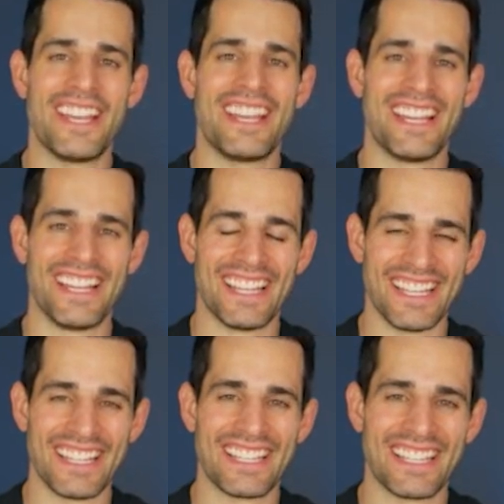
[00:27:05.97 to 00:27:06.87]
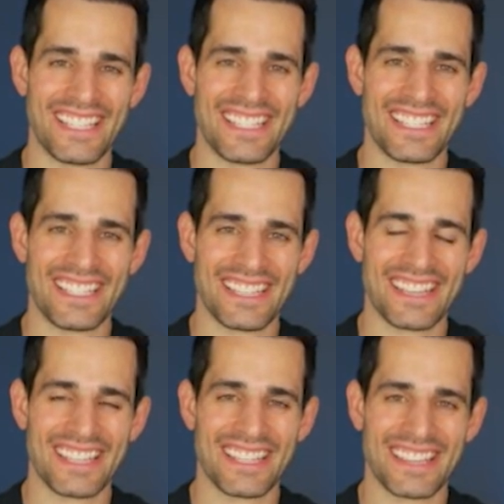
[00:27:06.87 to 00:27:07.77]

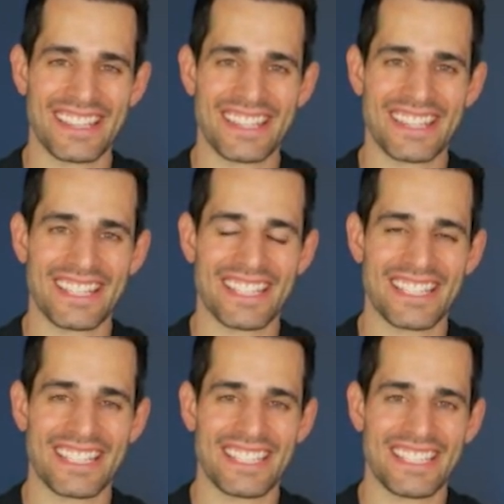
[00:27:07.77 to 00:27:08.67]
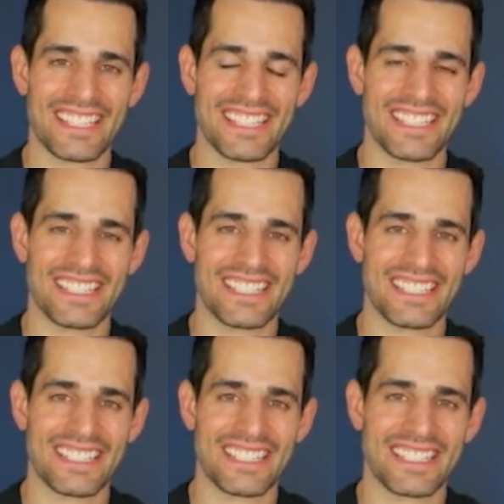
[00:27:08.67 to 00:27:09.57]

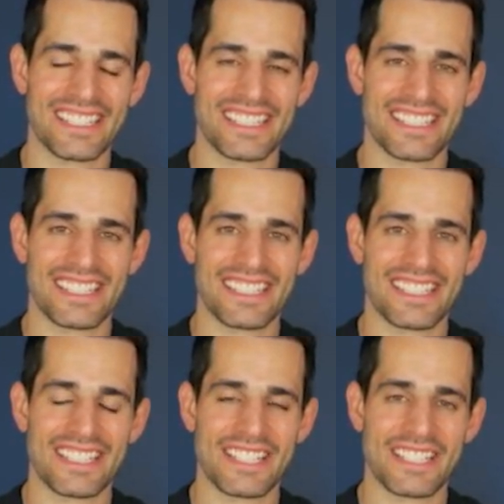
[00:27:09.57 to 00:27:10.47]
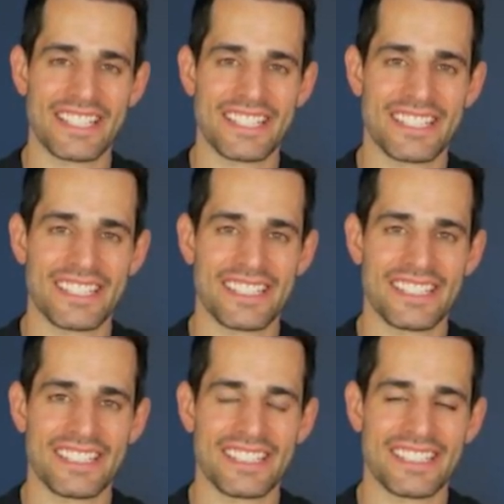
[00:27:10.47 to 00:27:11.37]

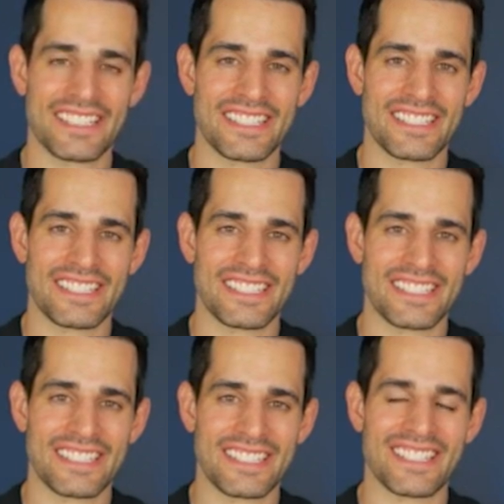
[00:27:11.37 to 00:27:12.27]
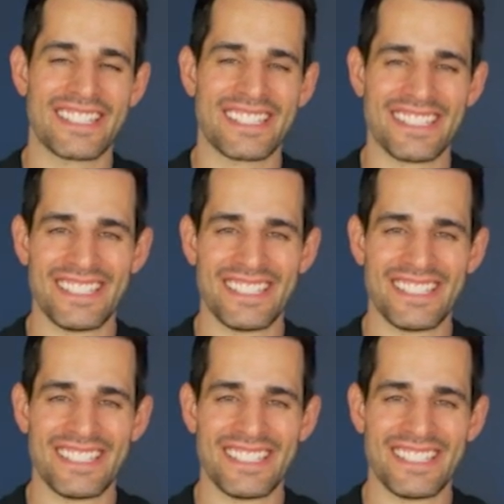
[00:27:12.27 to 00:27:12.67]
This person isn't speaking.